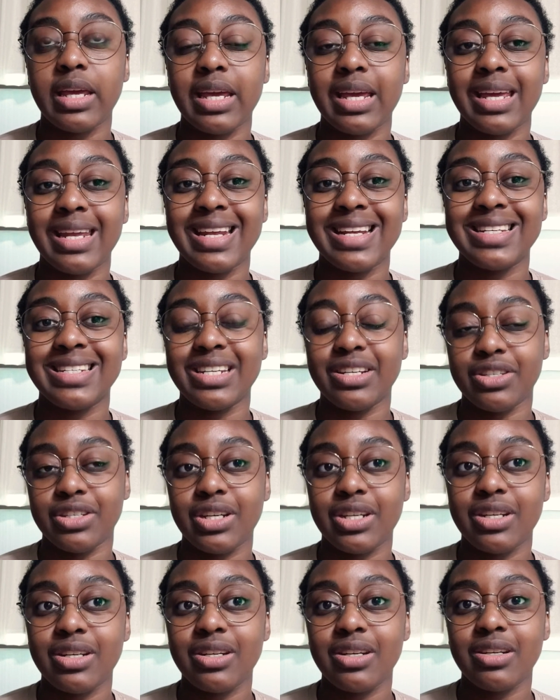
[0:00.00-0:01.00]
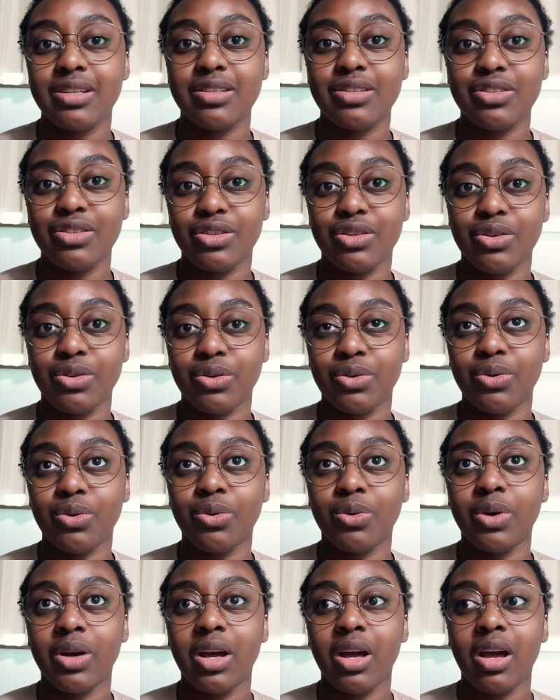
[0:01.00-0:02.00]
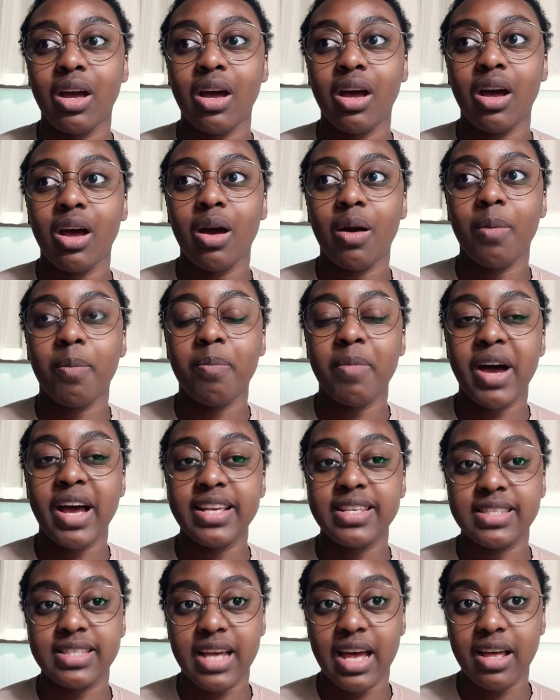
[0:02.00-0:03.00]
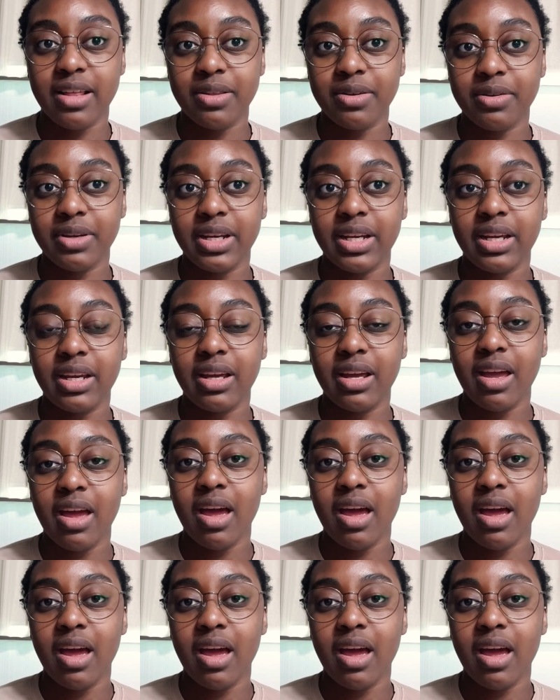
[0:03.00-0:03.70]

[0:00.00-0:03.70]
in addition to my salary,